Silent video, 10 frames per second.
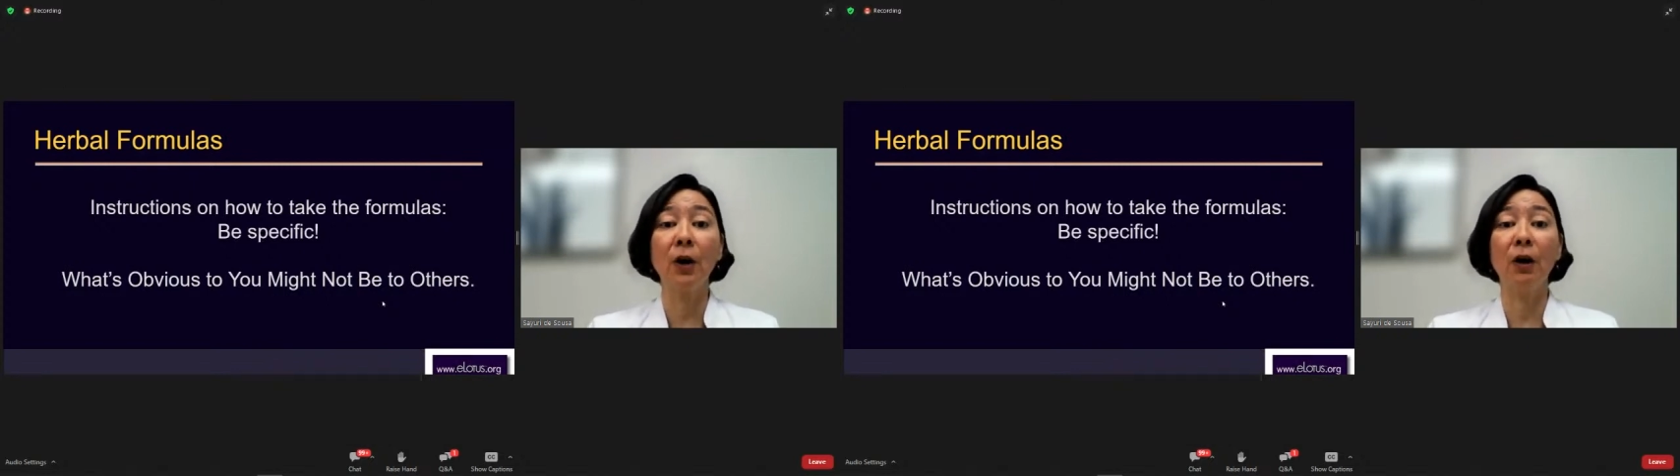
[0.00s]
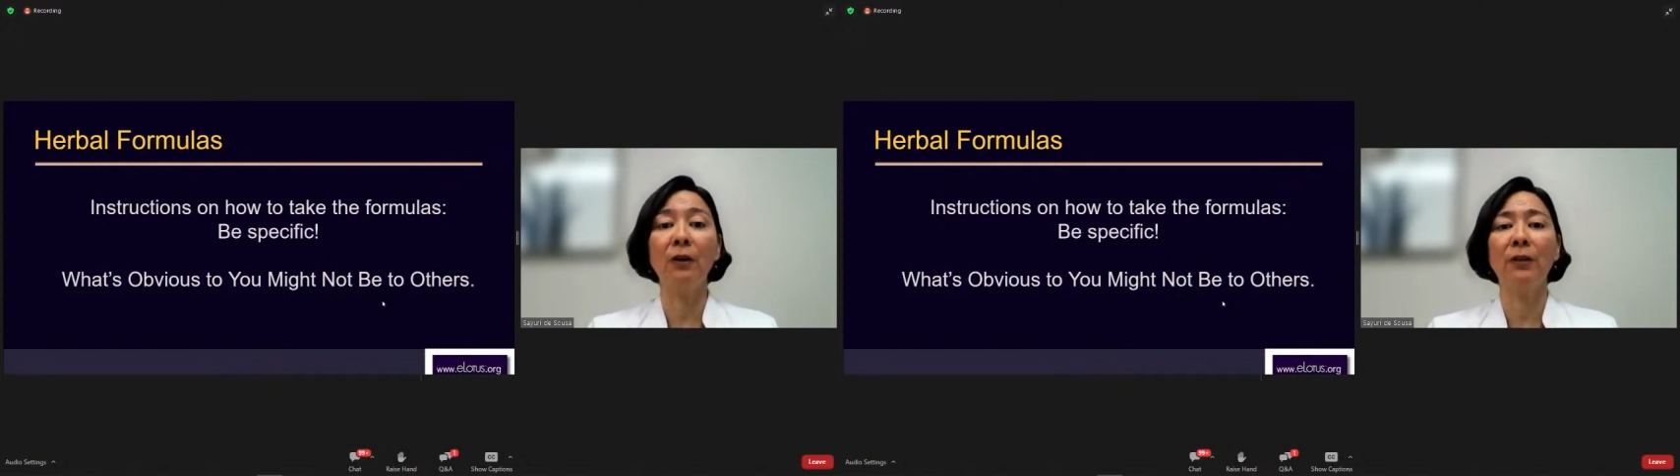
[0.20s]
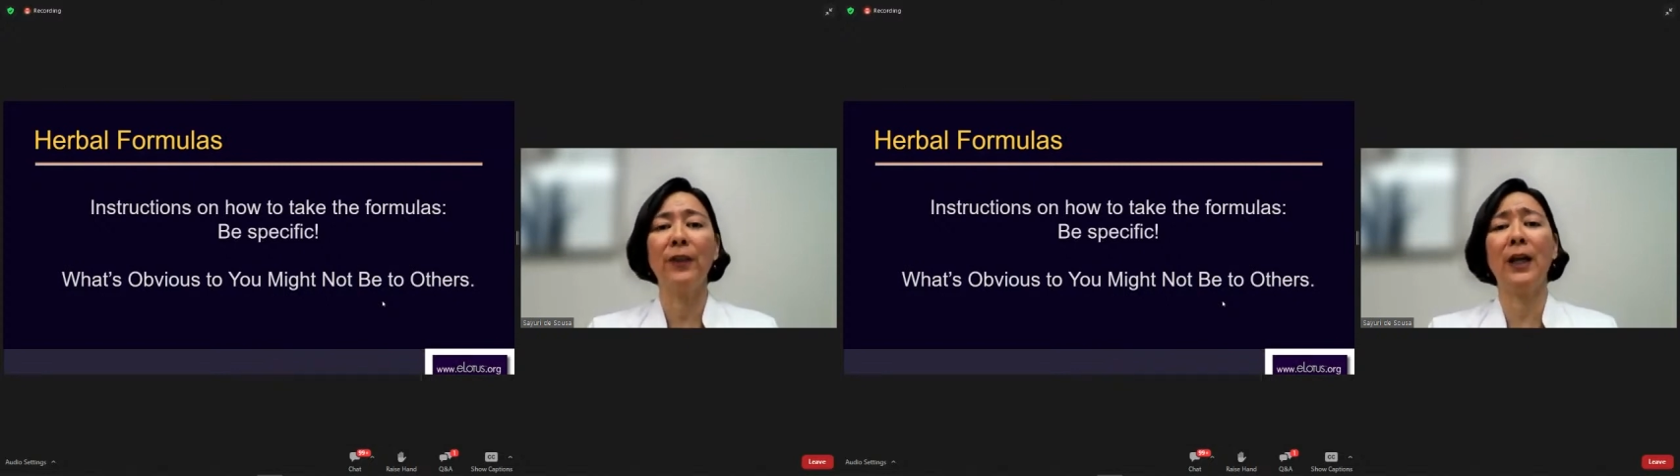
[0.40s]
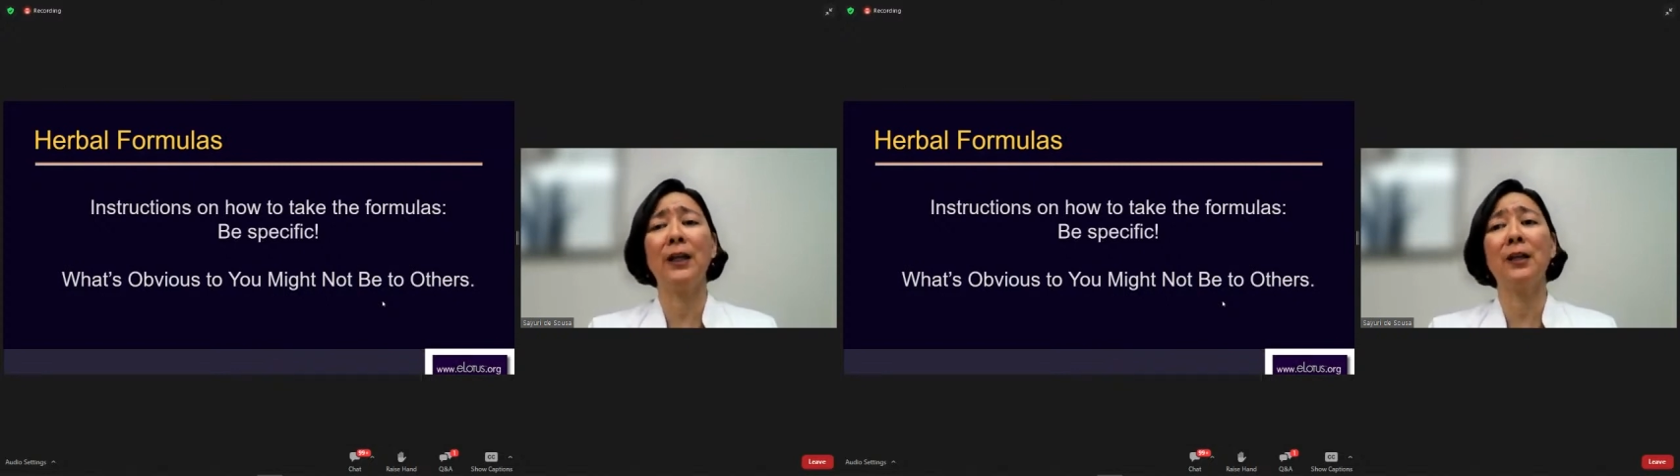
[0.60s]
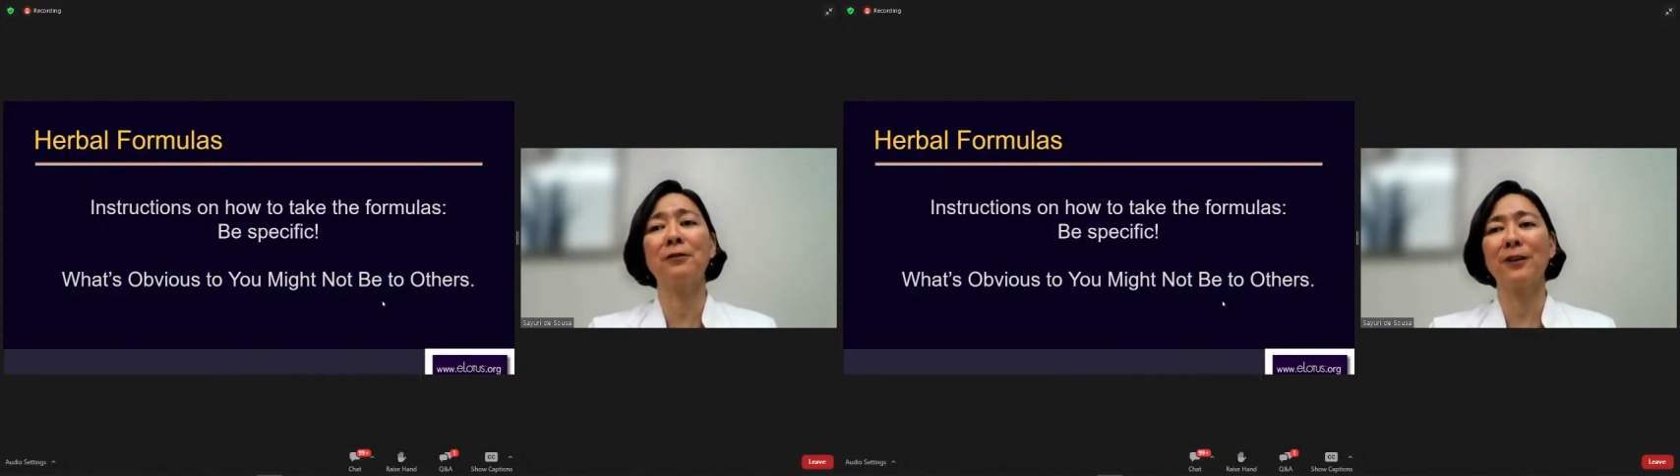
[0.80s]
Oh,
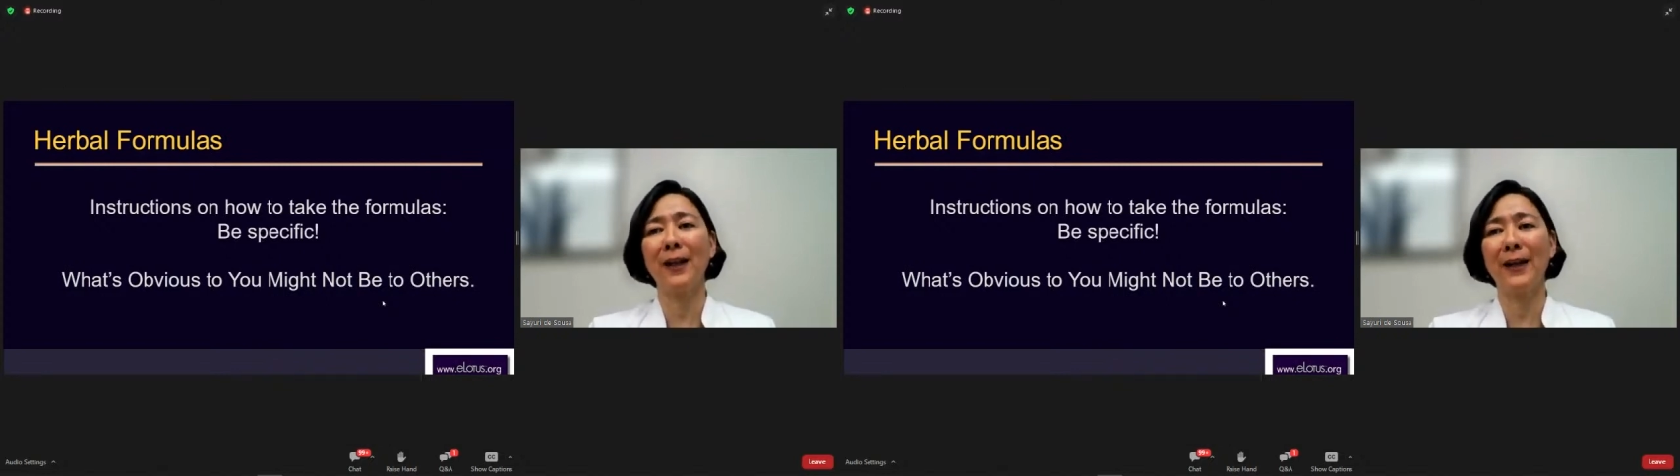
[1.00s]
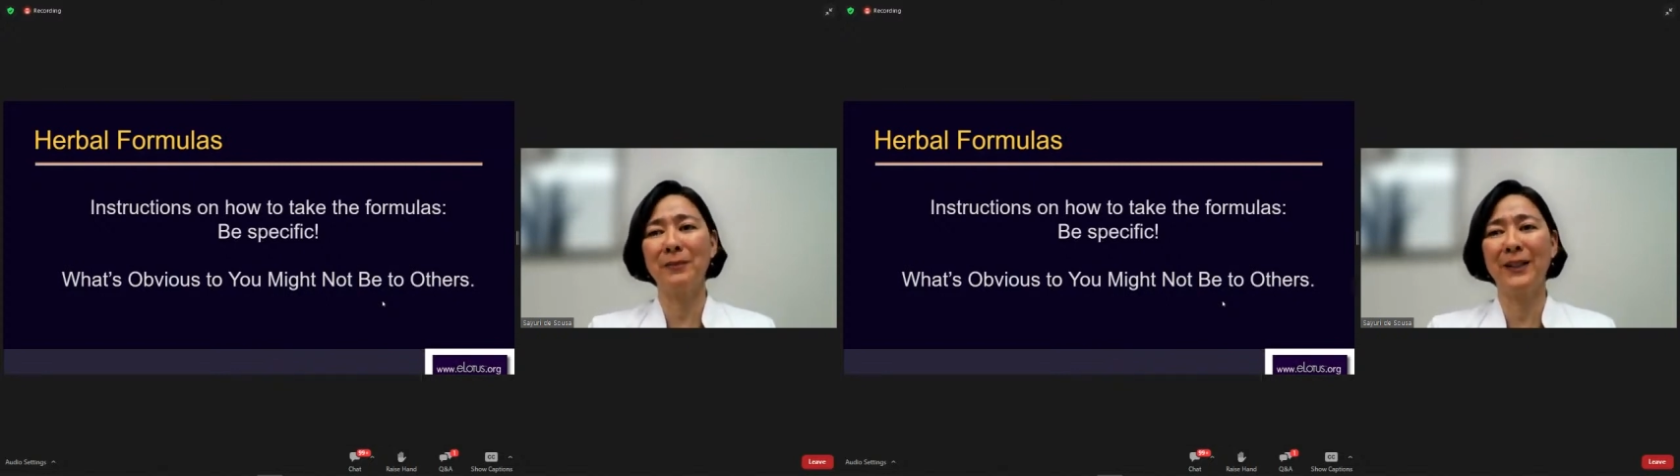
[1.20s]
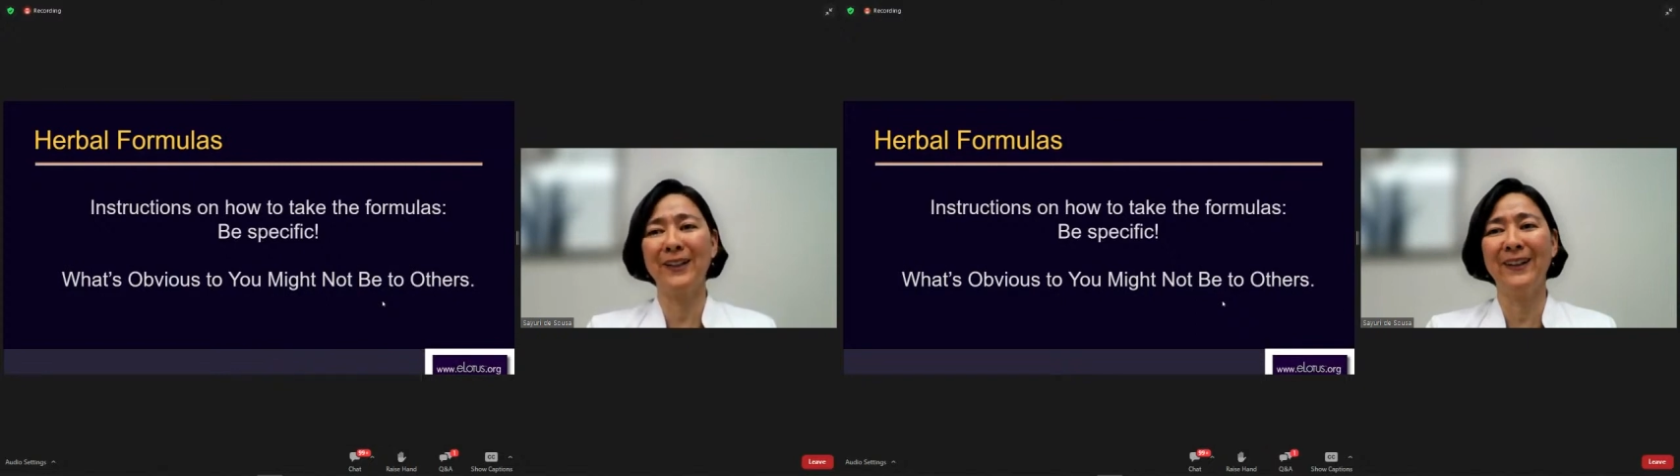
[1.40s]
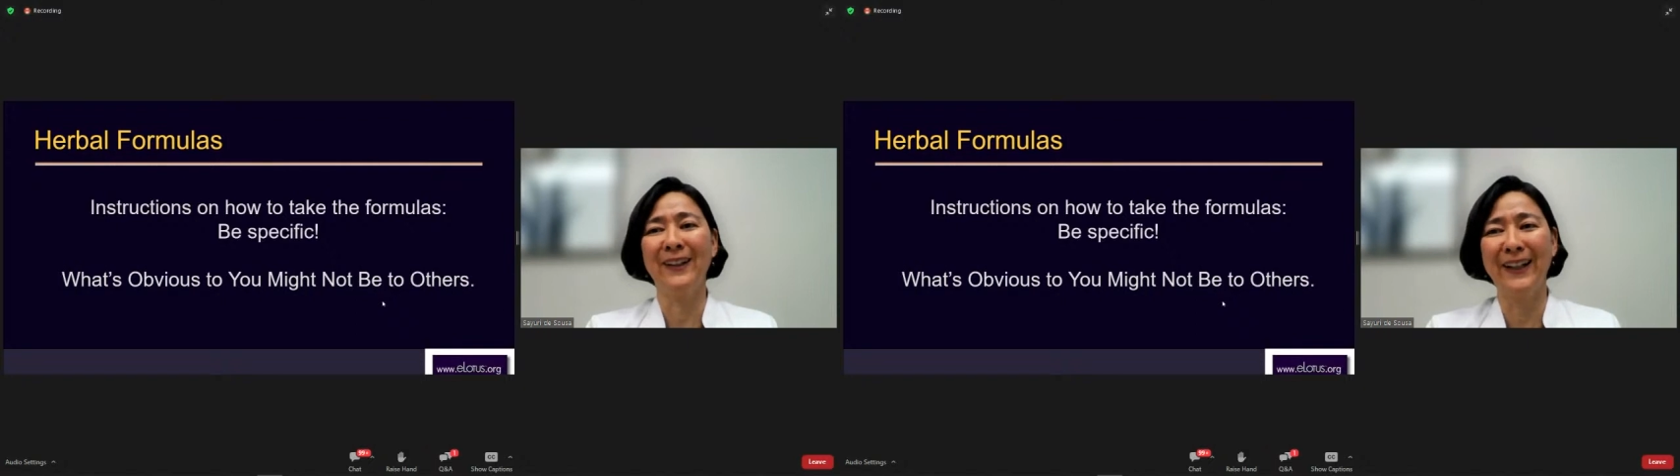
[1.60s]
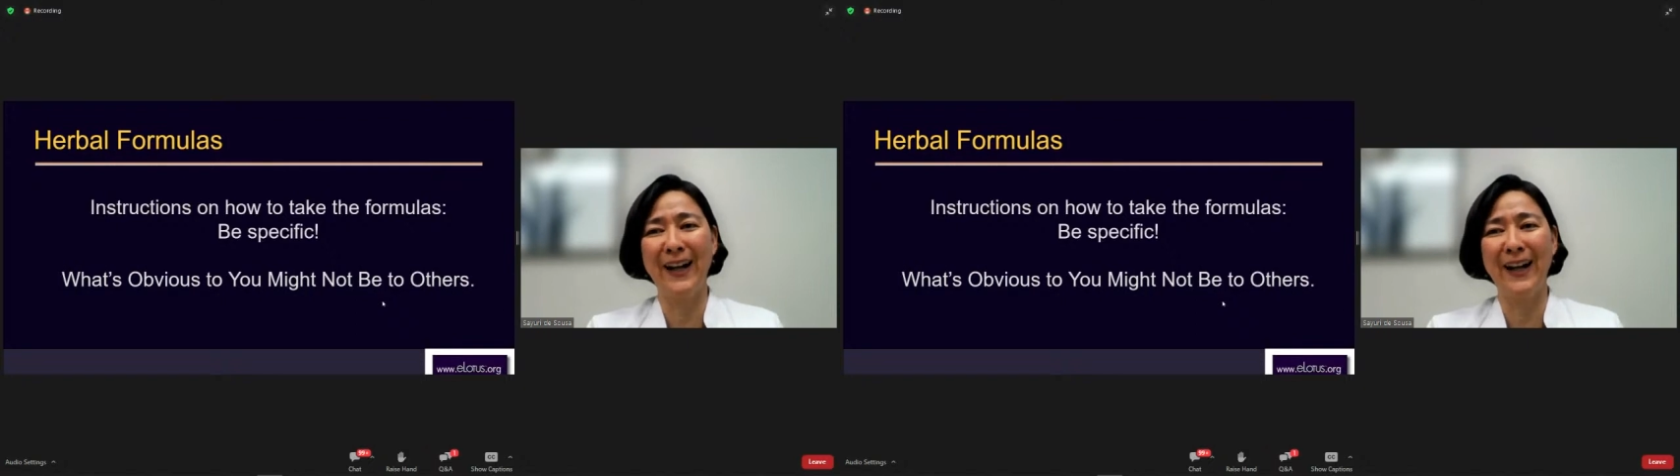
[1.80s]
thank you for letting me know.